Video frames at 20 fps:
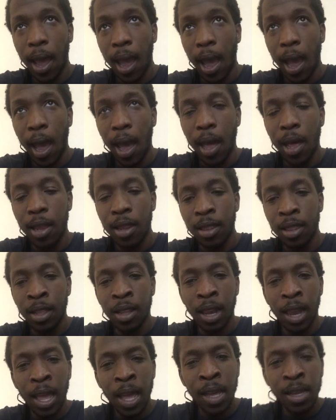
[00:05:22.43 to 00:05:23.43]
the
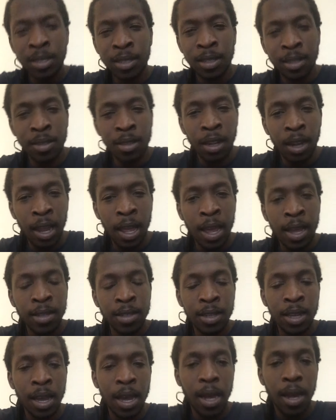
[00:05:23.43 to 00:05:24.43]
last
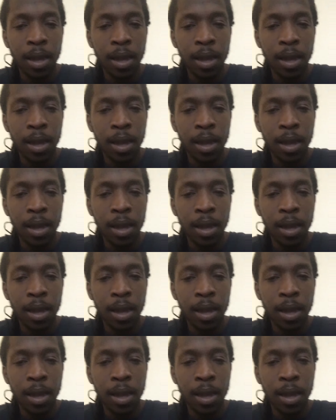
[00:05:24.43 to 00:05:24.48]
guy,